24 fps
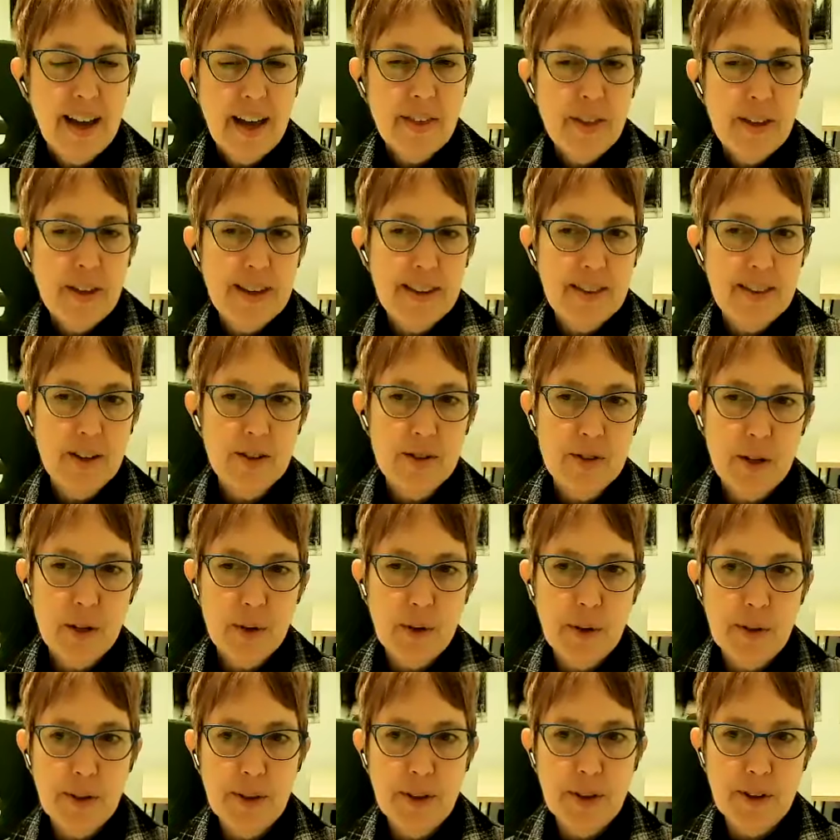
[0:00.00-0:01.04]
I think there's
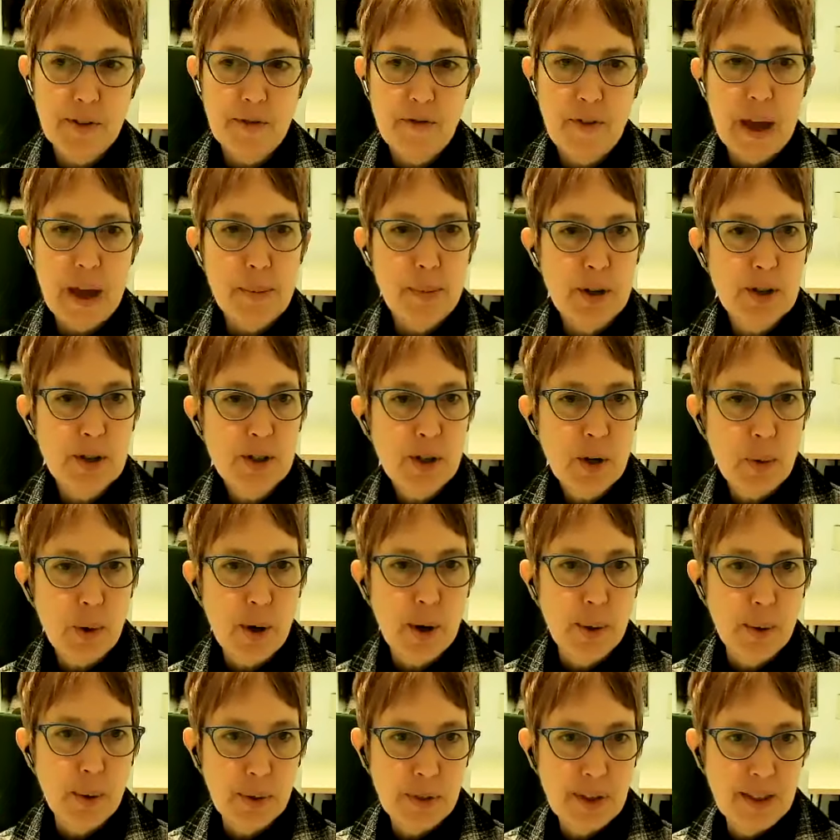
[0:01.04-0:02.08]
the famous
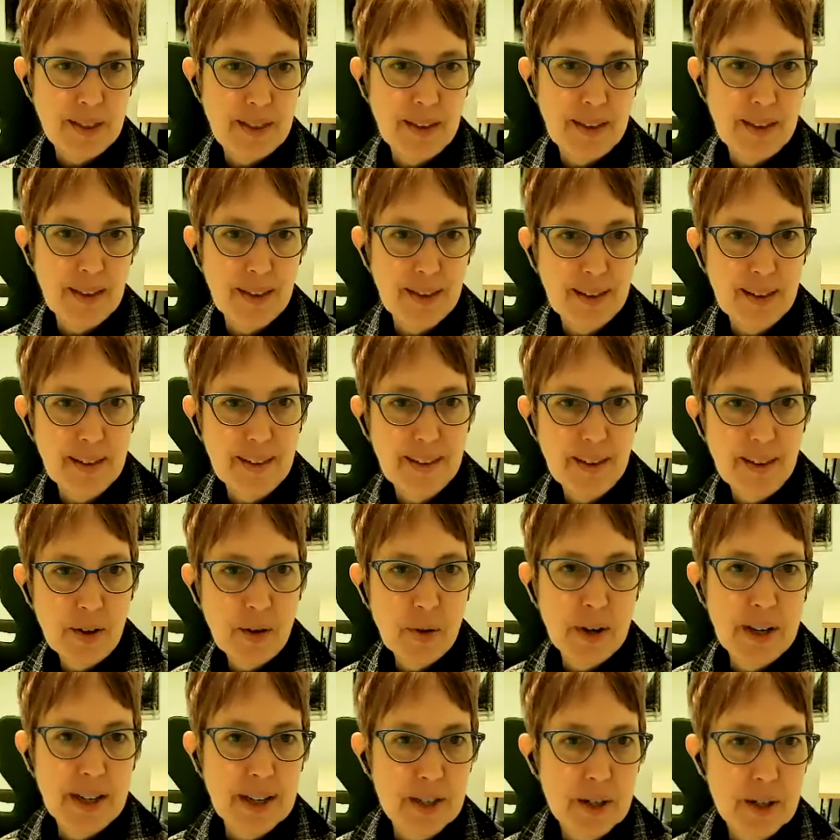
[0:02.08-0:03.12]
quote that the
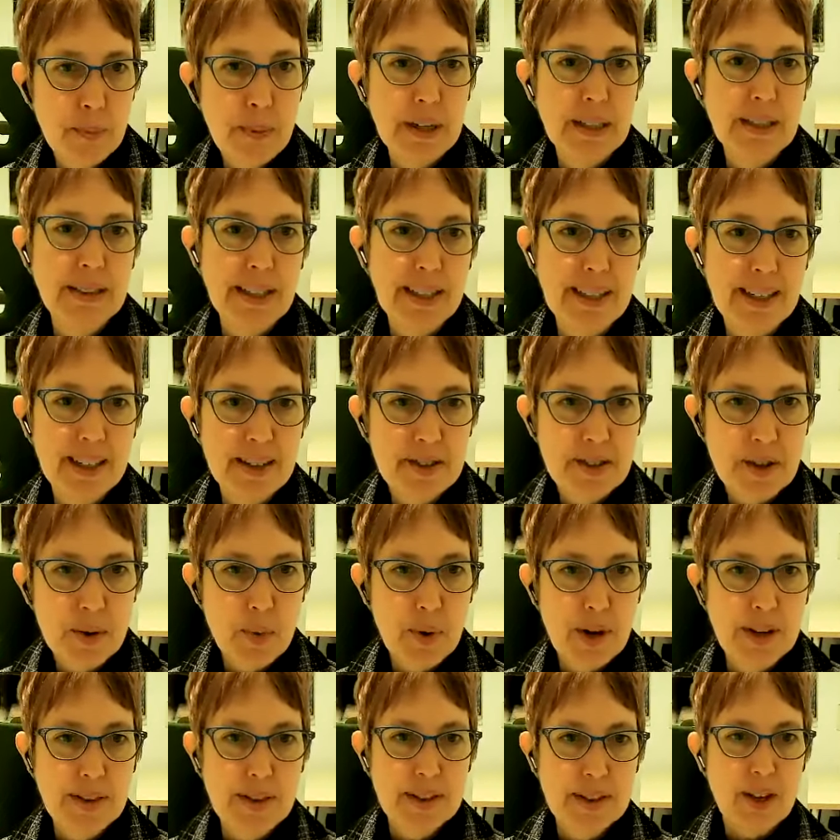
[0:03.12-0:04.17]
greenest building is the
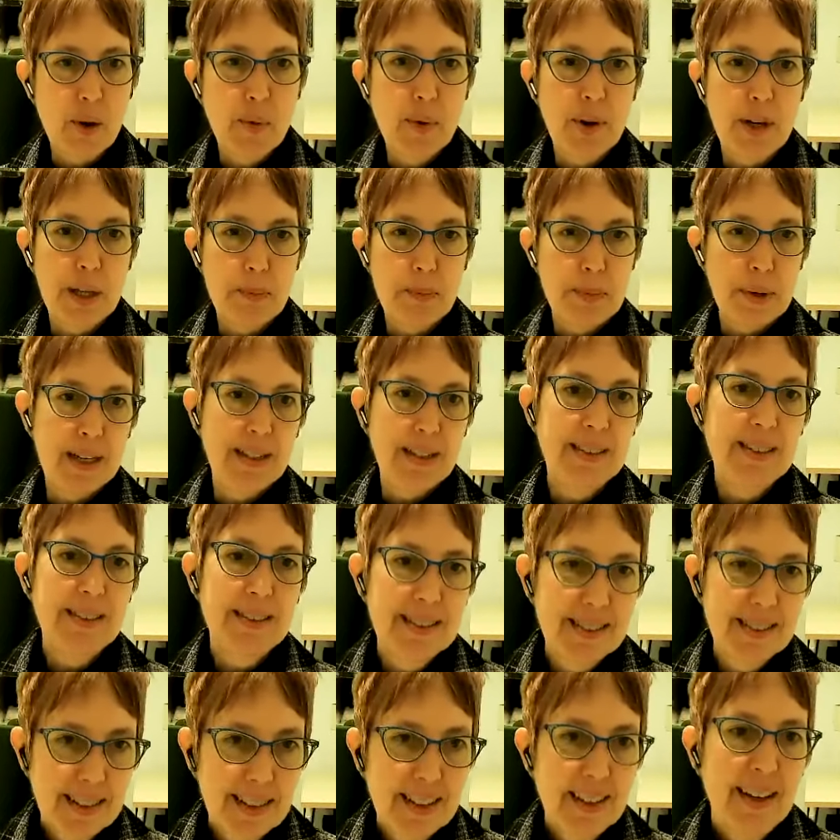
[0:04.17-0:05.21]
one that's already built.